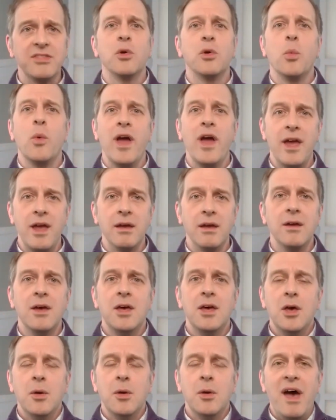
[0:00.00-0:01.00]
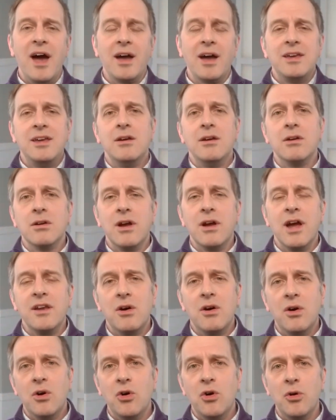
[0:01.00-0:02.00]
their way back here at
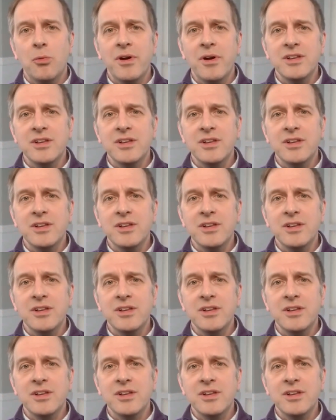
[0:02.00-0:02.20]
home.